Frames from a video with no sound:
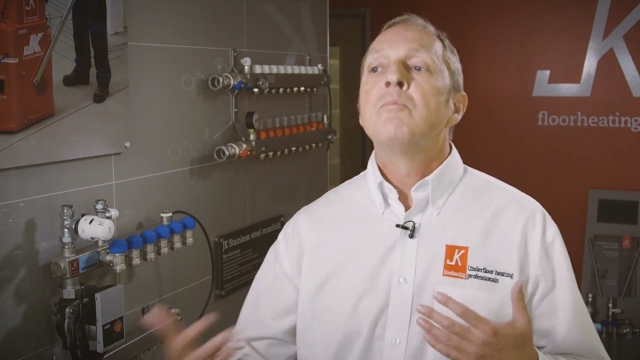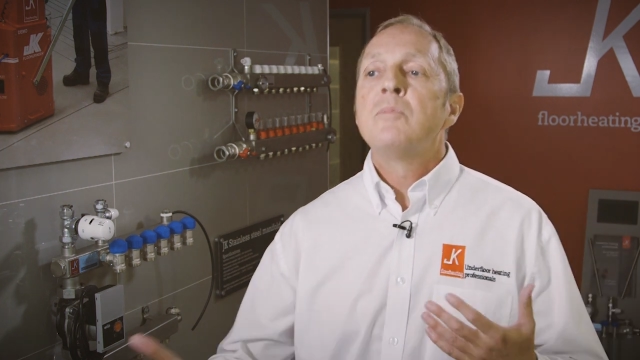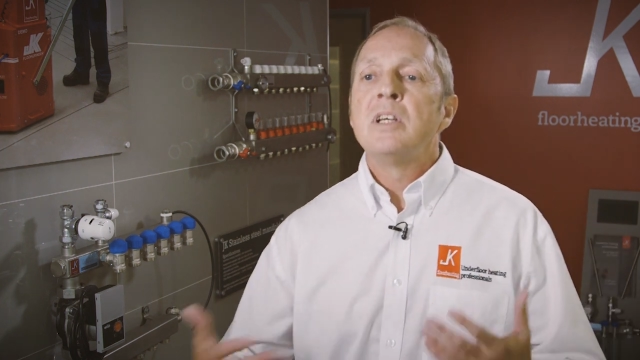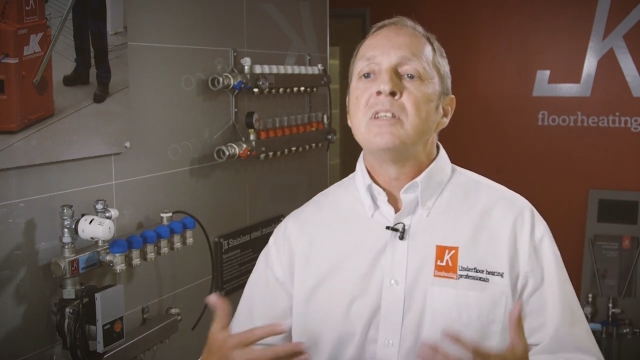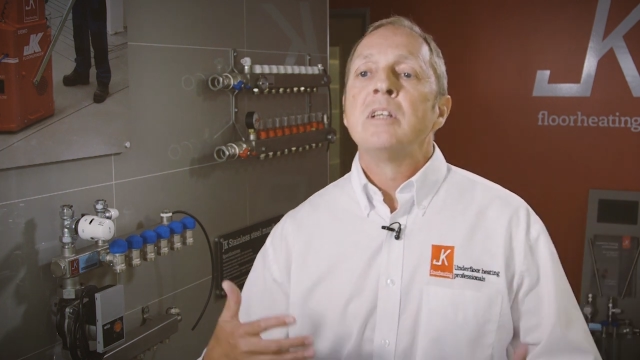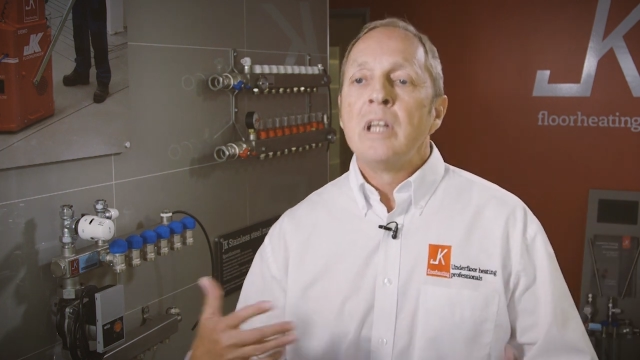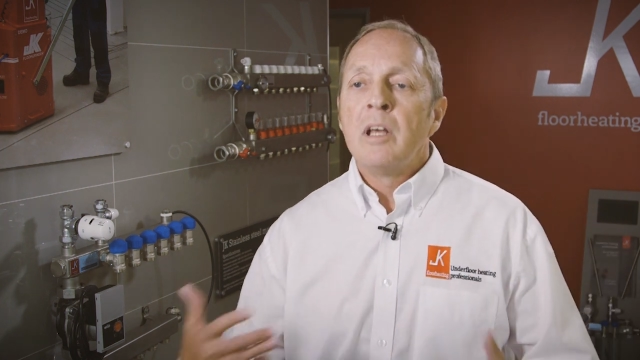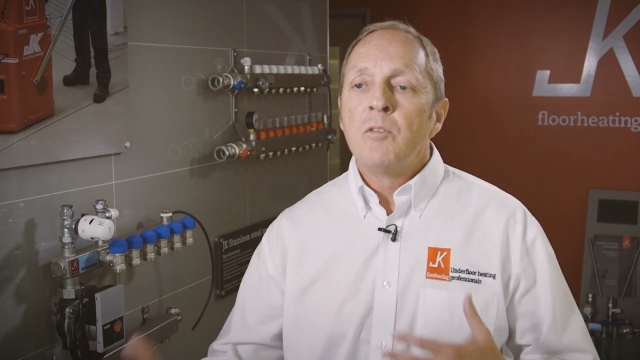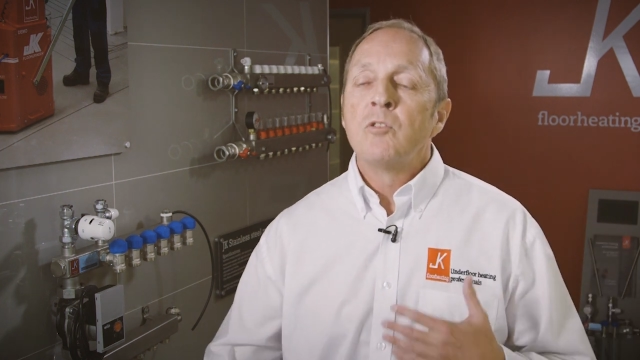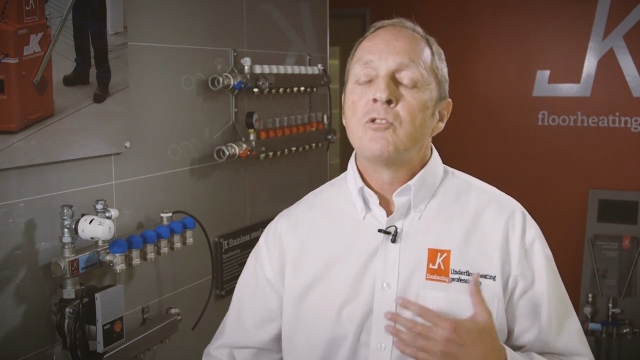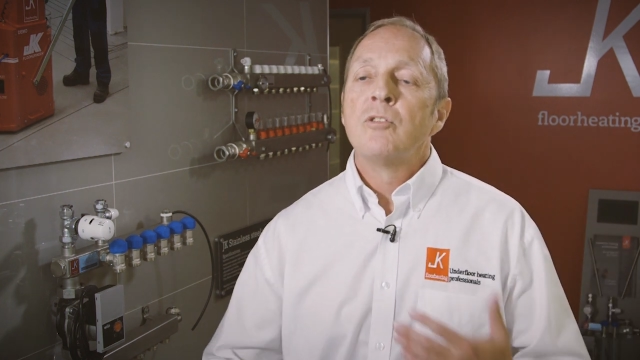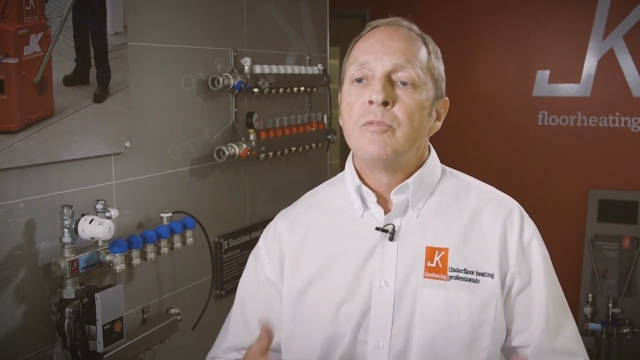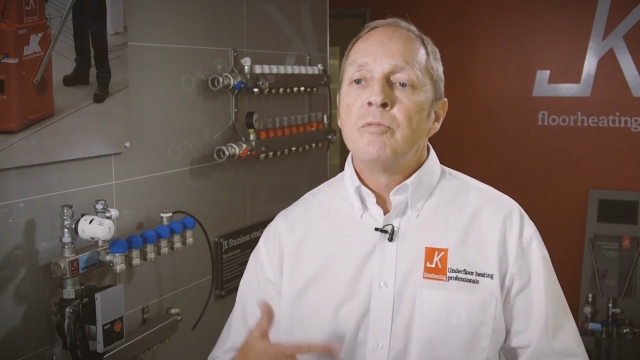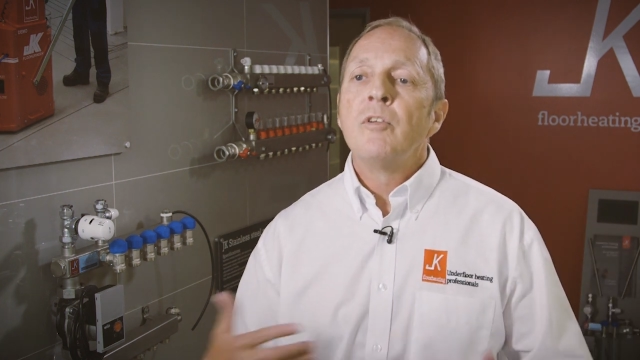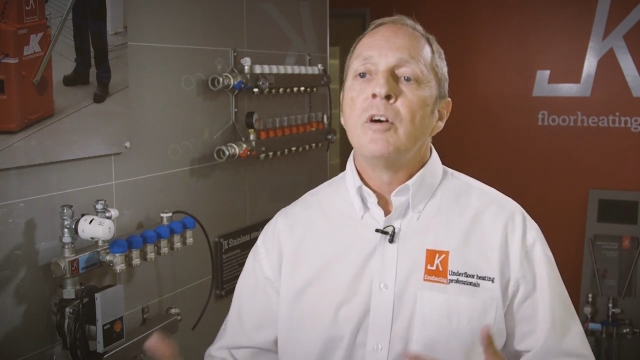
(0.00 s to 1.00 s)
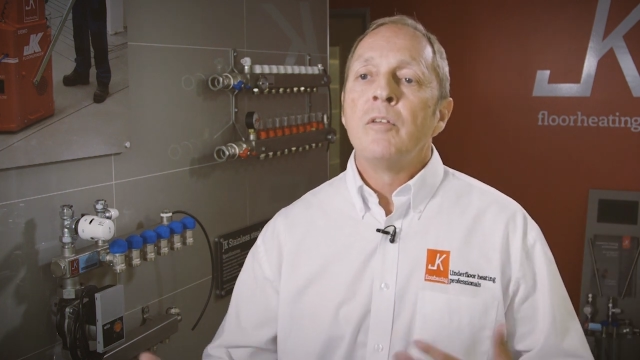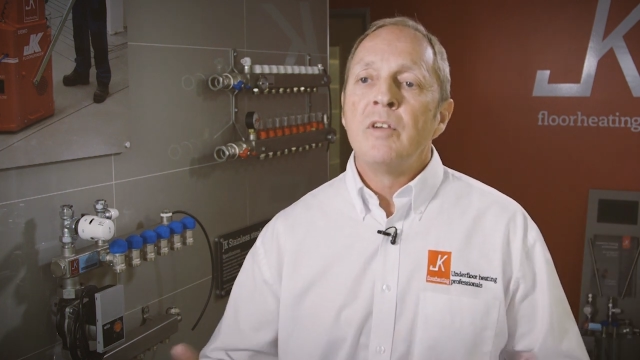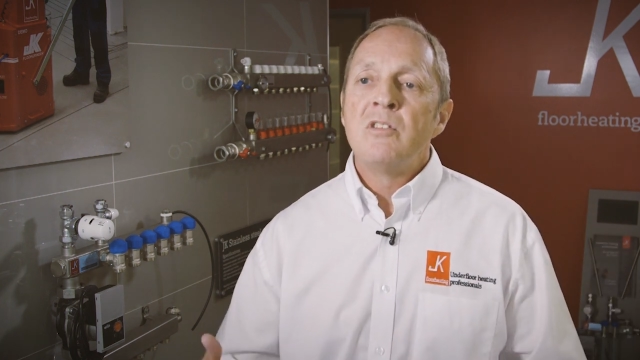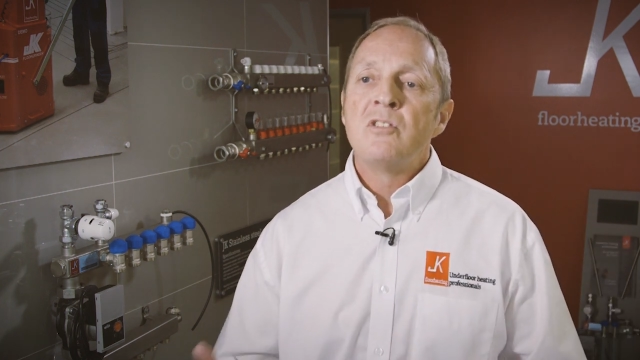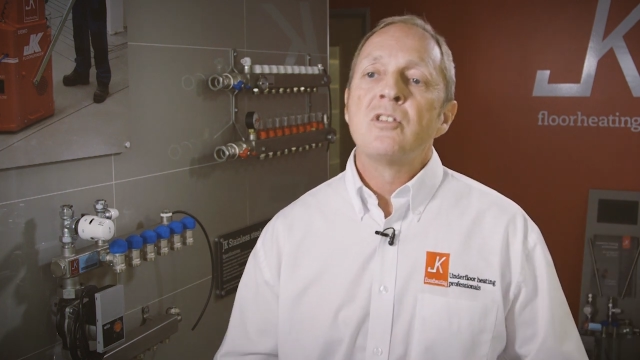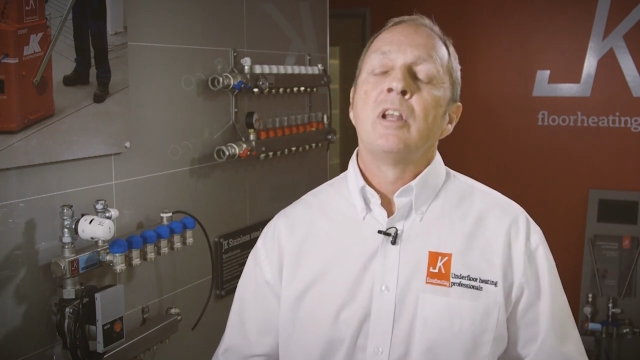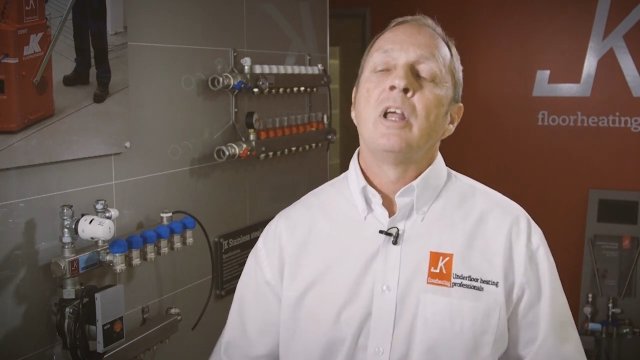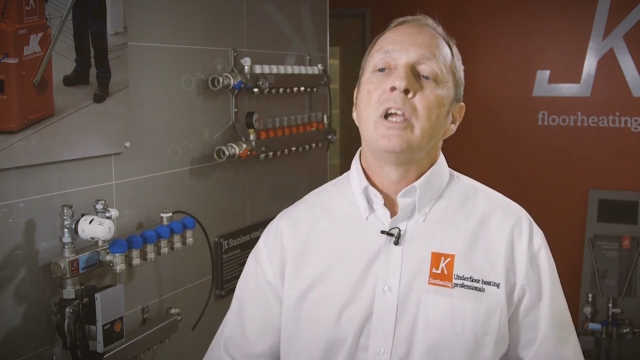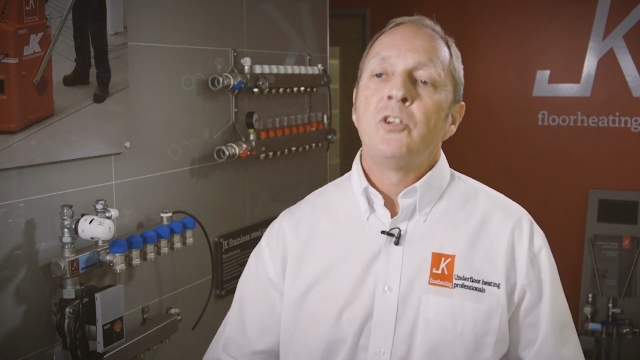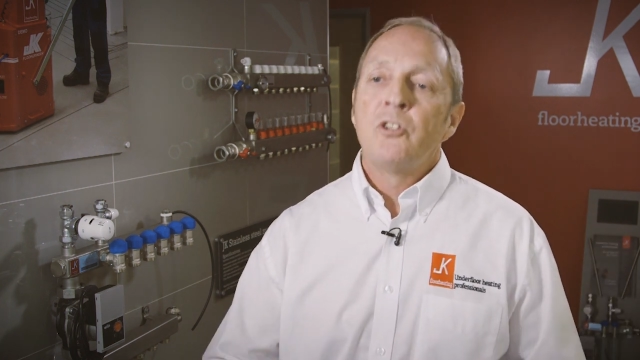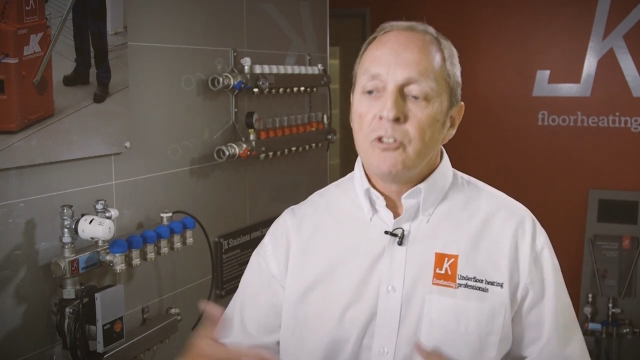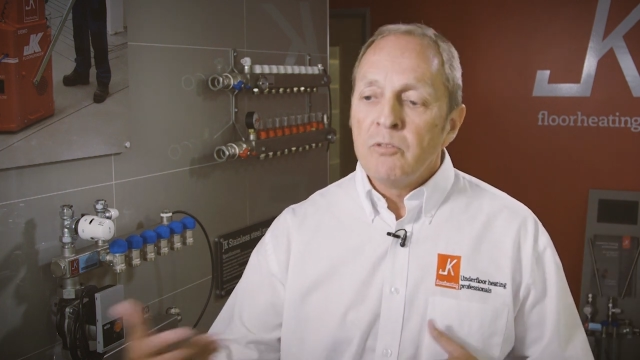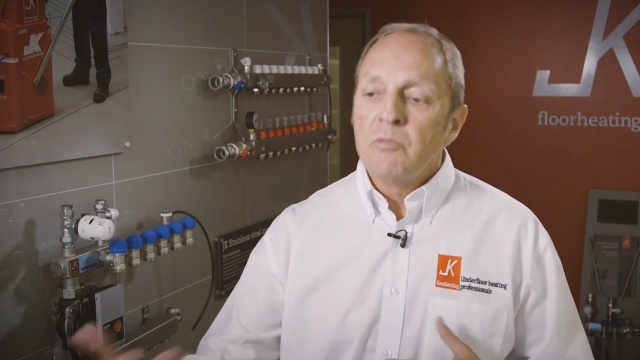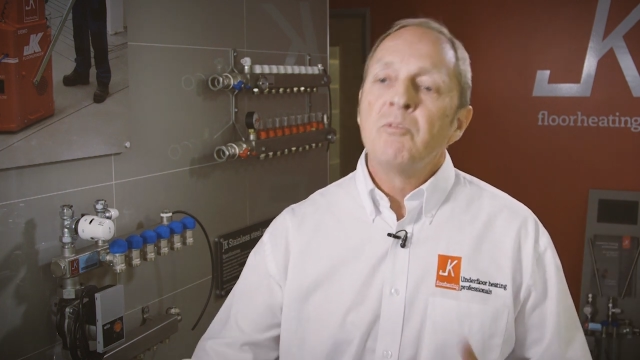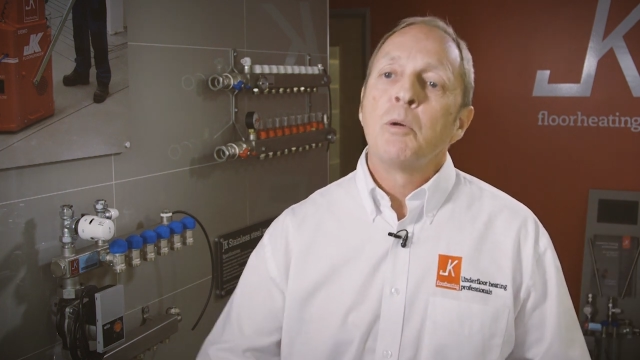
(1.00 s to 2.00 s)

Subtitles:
decent levels of insulation,